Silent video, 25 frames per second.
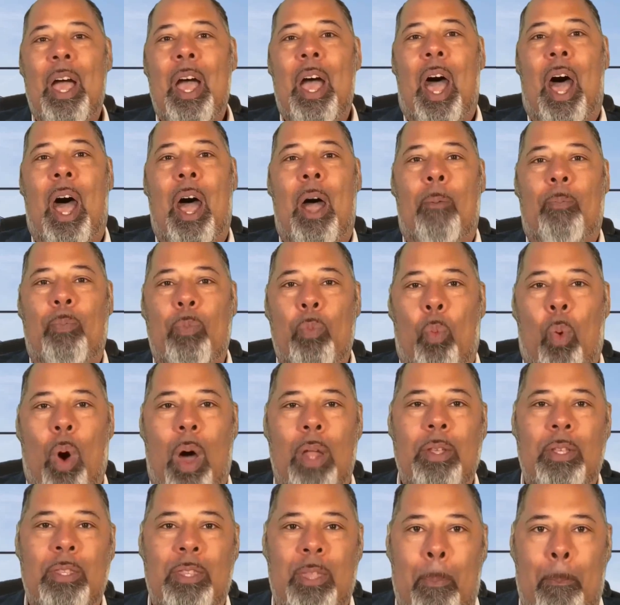
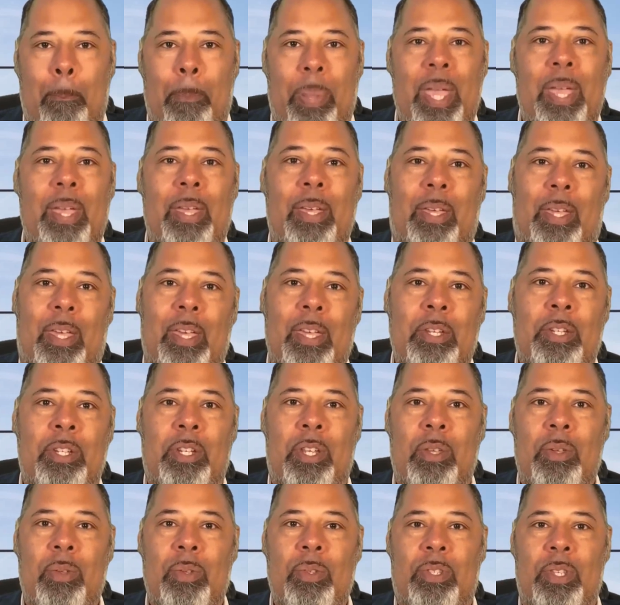one of the big
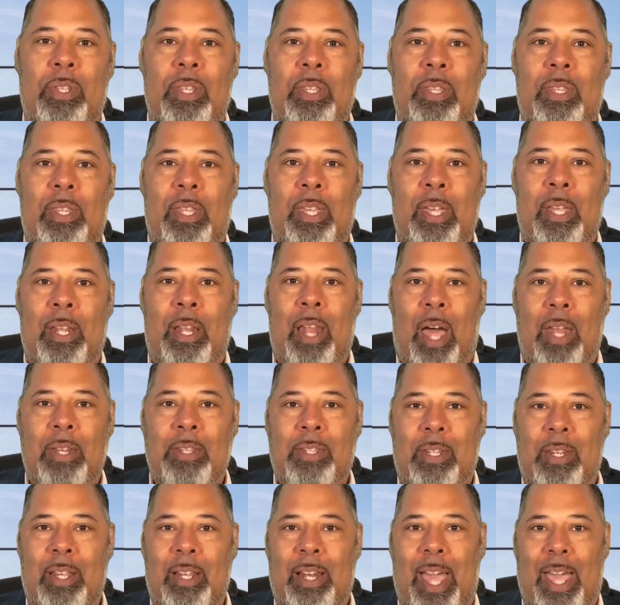issues in the
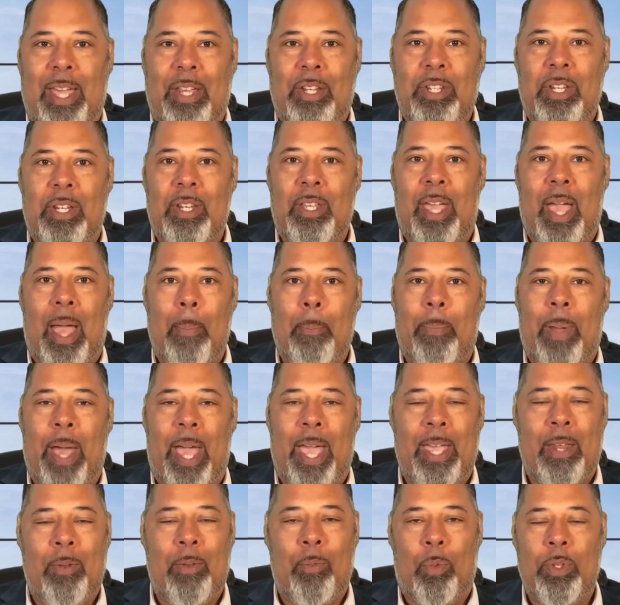London election
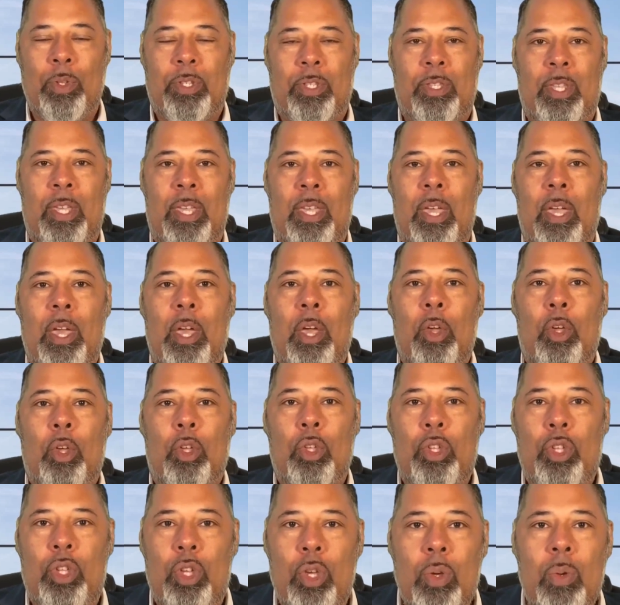campaign was the
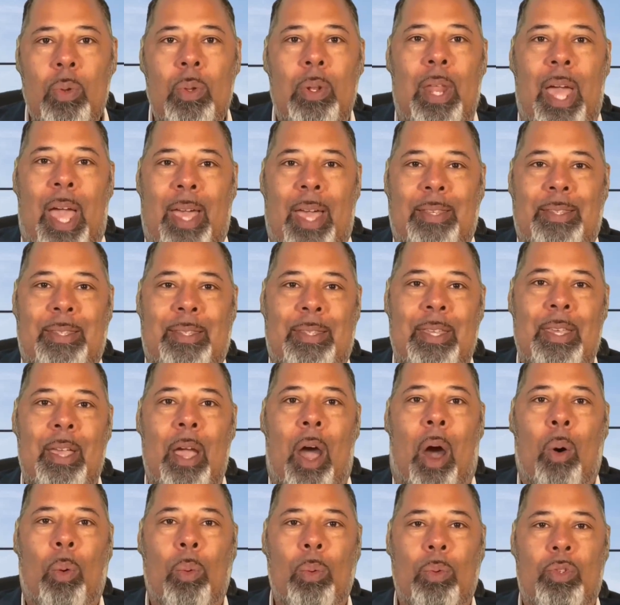ULEZ, the
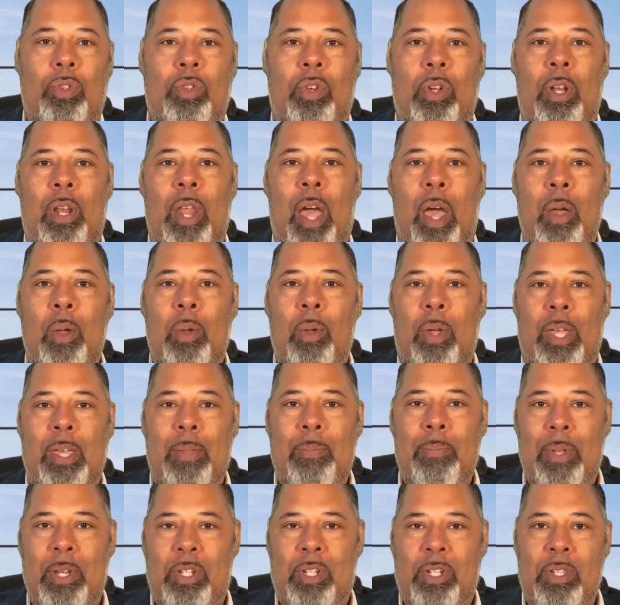ultra-low
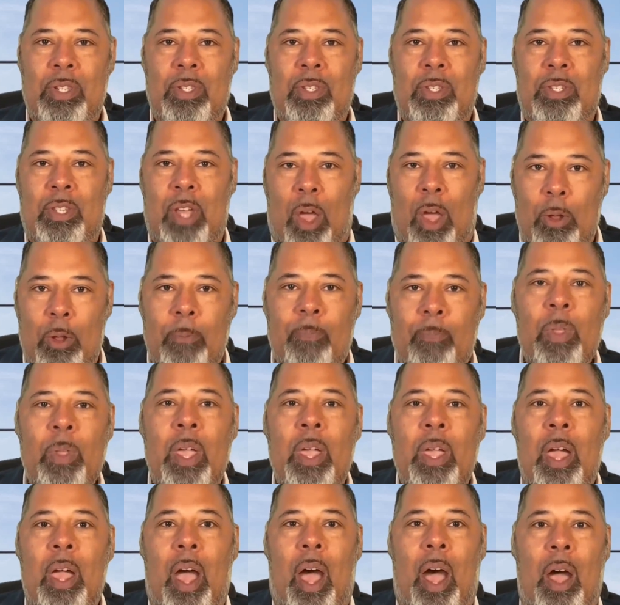emission zone,
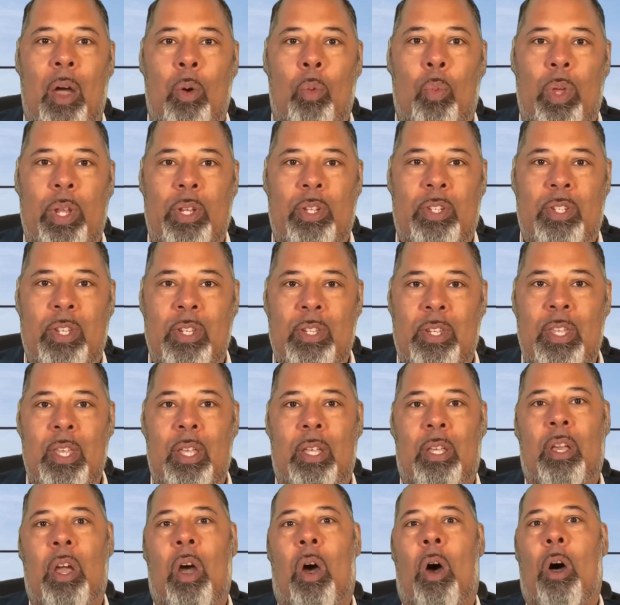which
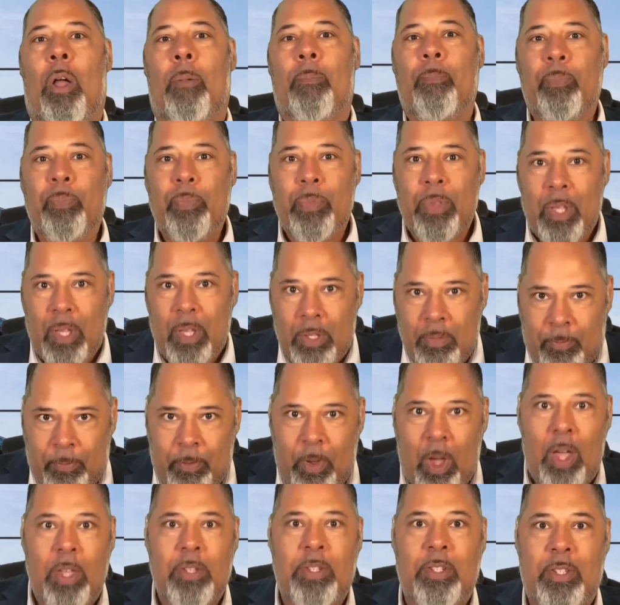Sadiq Khan
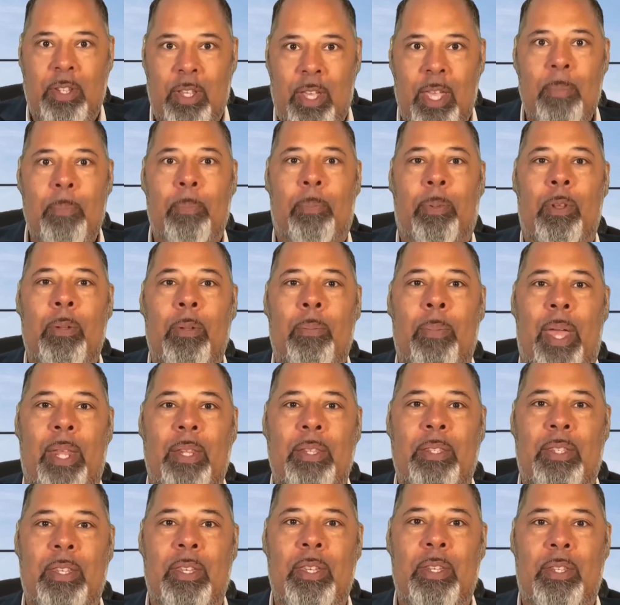first
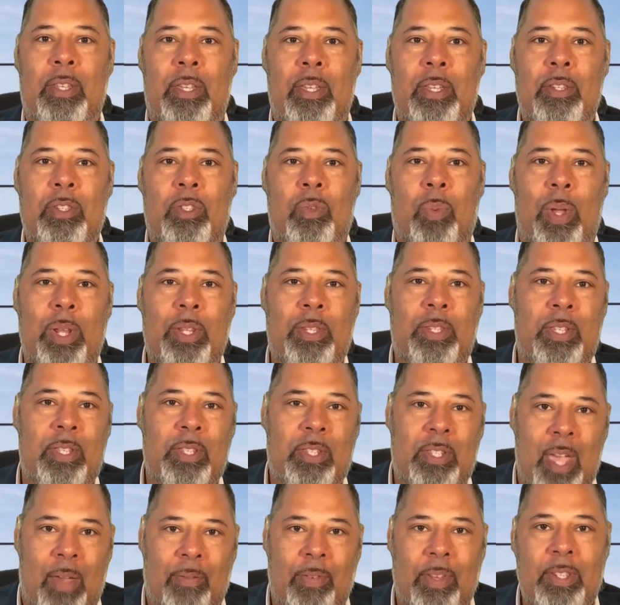implemented in
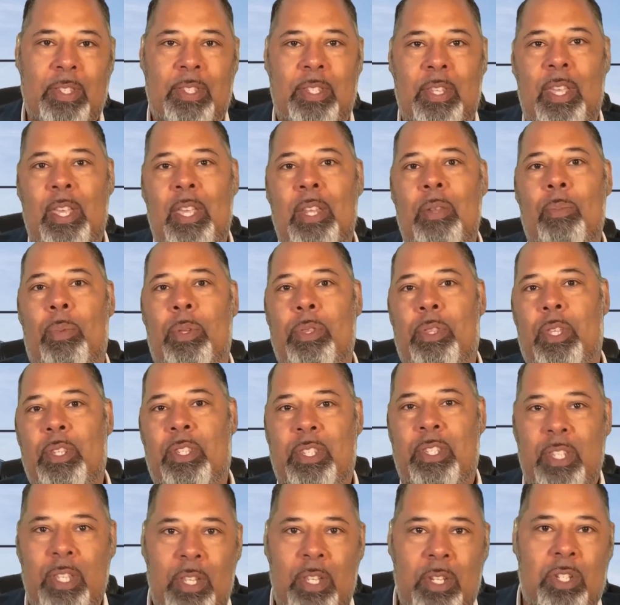2017 with the
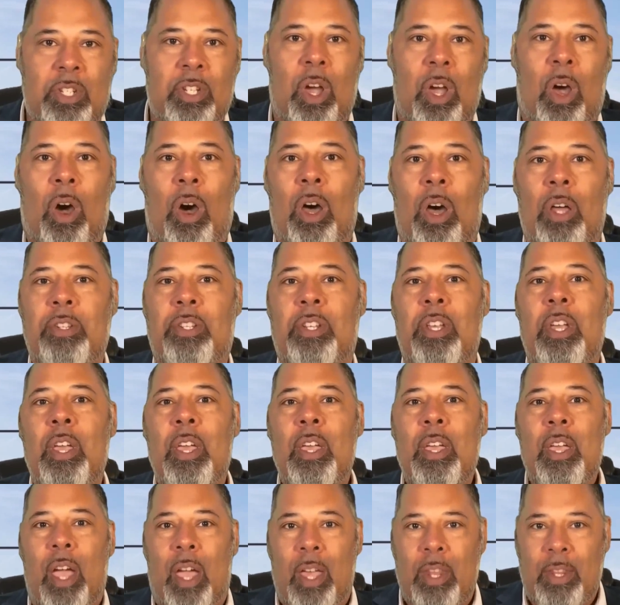T charge,
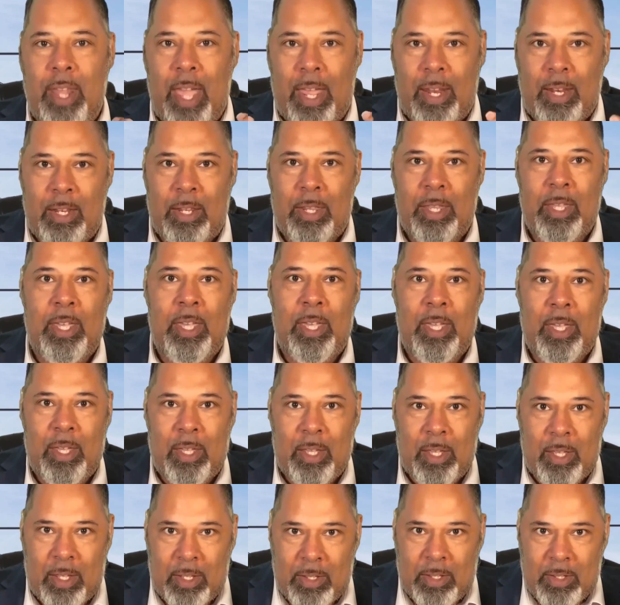and then
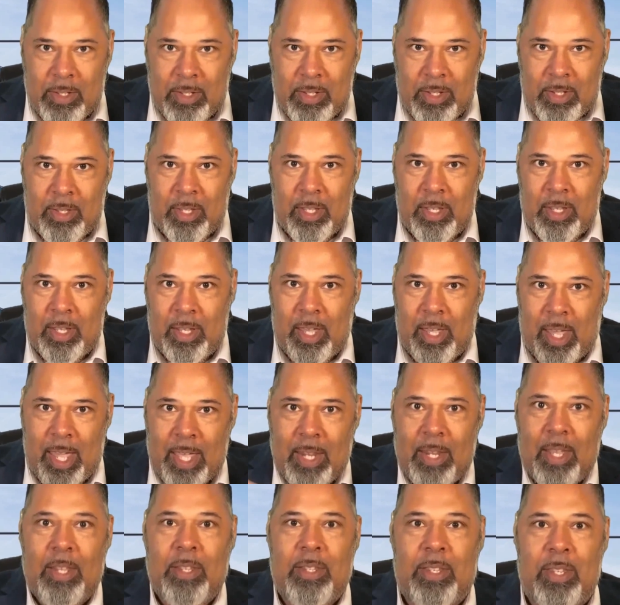the
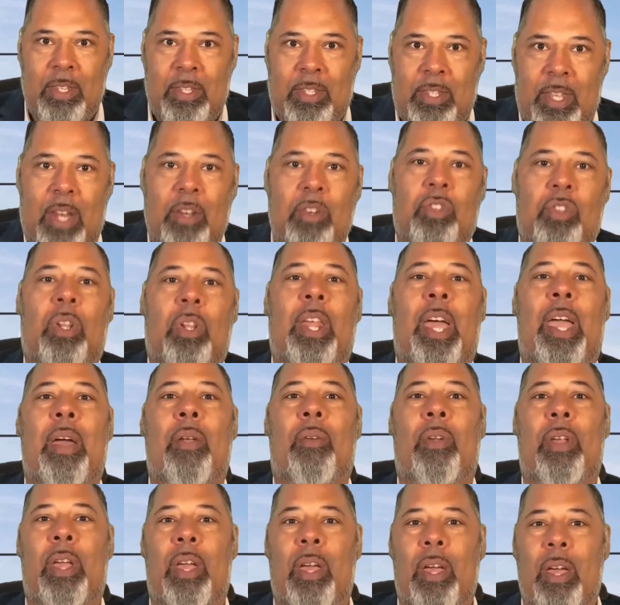central
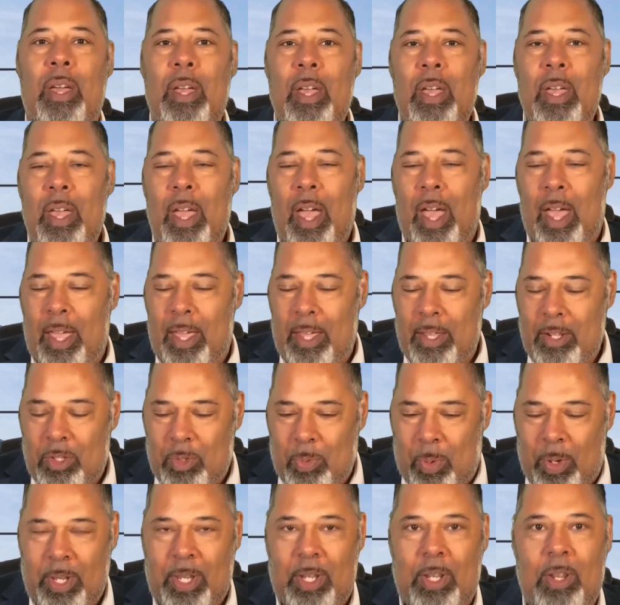area in
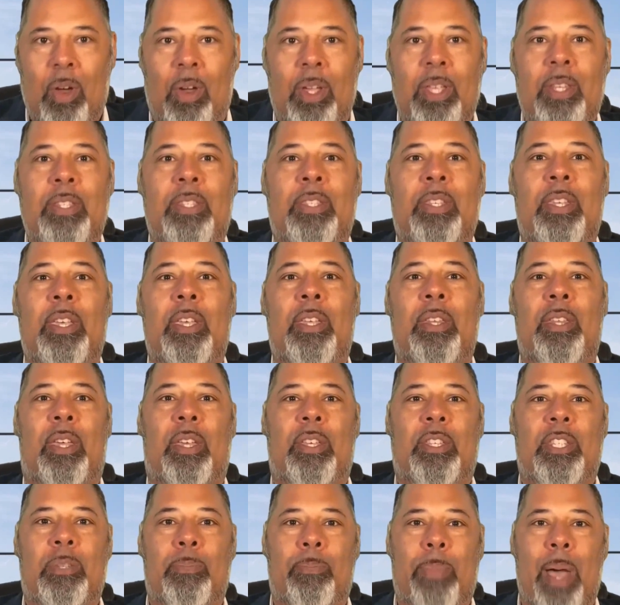2019. He
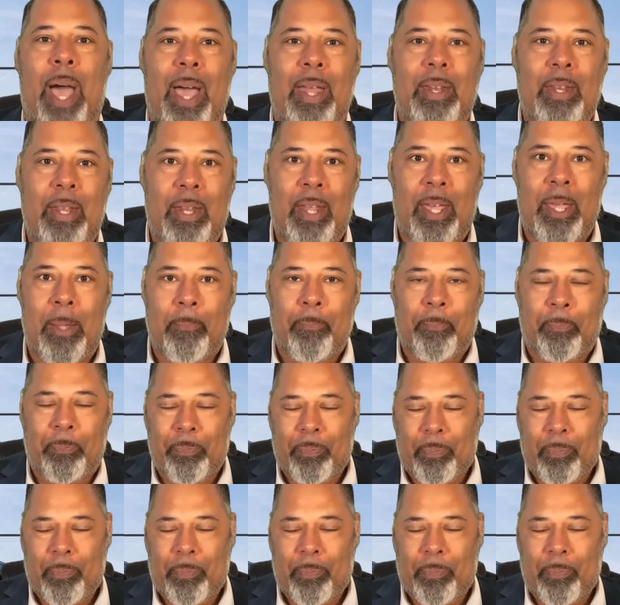expanded it